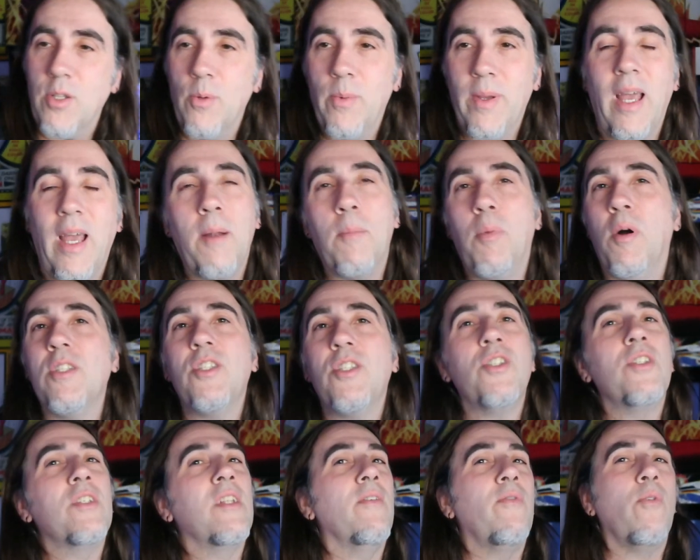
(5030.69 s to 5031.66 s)
So we got a bunch
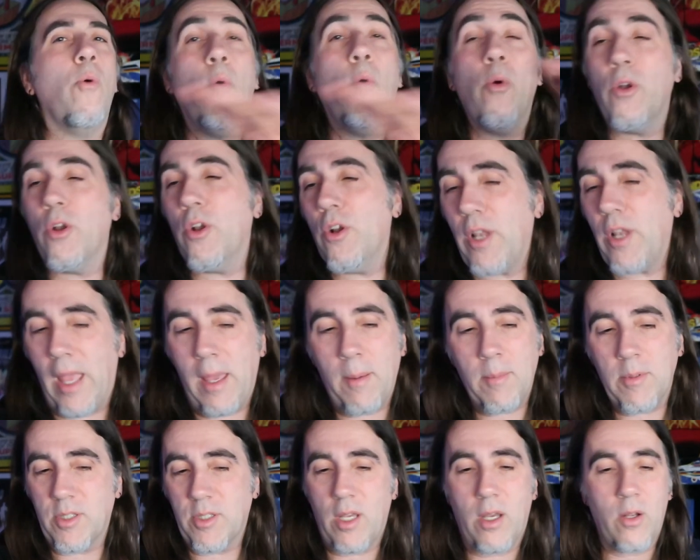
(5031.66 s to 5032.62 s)
of stuff ordered,
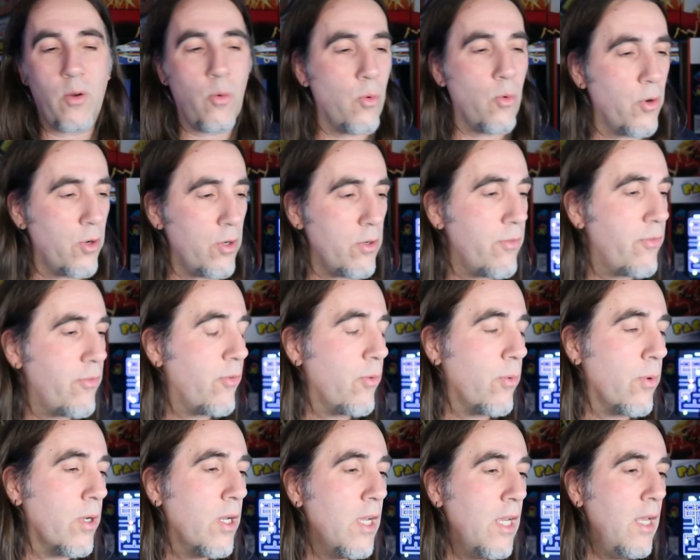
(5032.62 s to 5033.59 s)
Amazon ordered
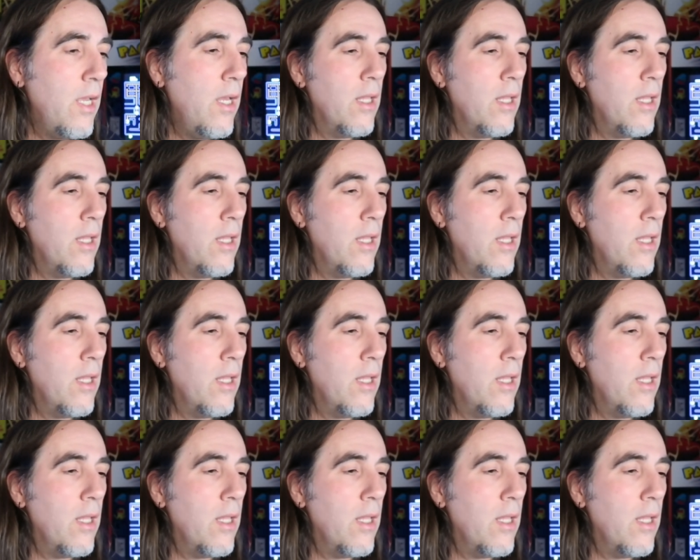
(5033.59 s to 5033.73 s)
for